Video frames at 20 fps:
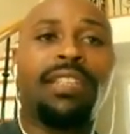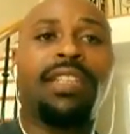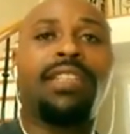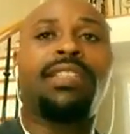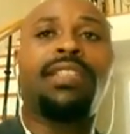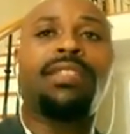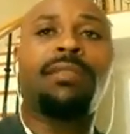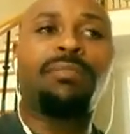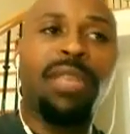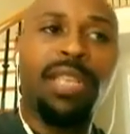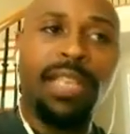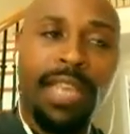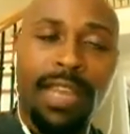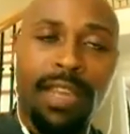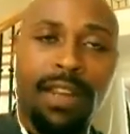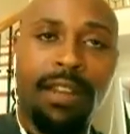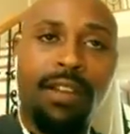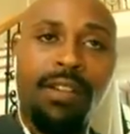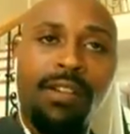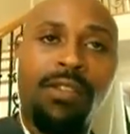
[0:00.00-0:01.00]
such as
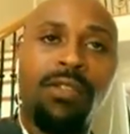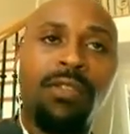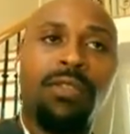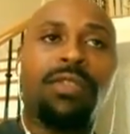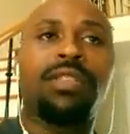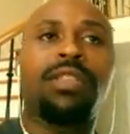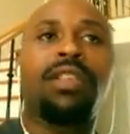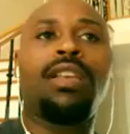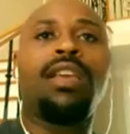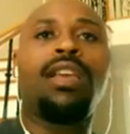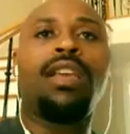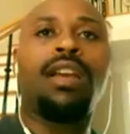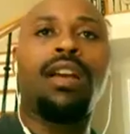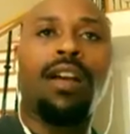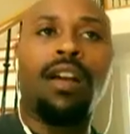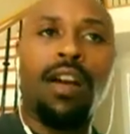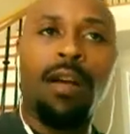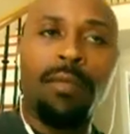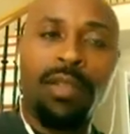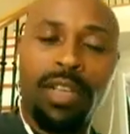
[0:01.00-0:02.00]
pianos,
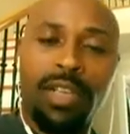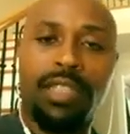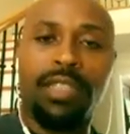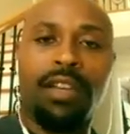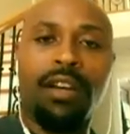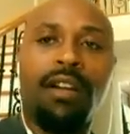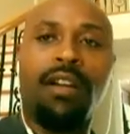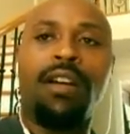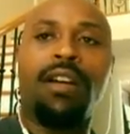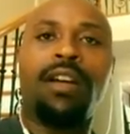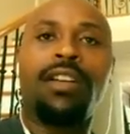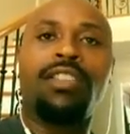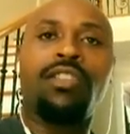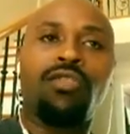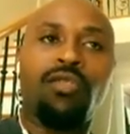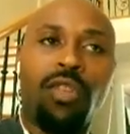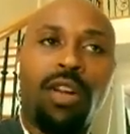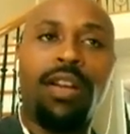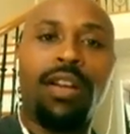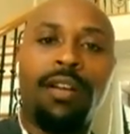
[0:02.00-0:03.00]
guitars,
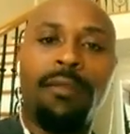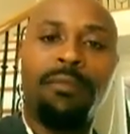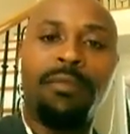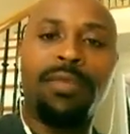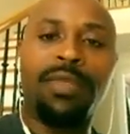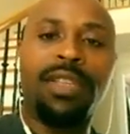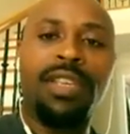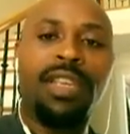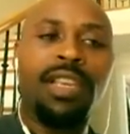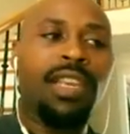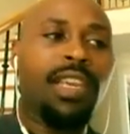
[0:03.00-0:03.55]
drums.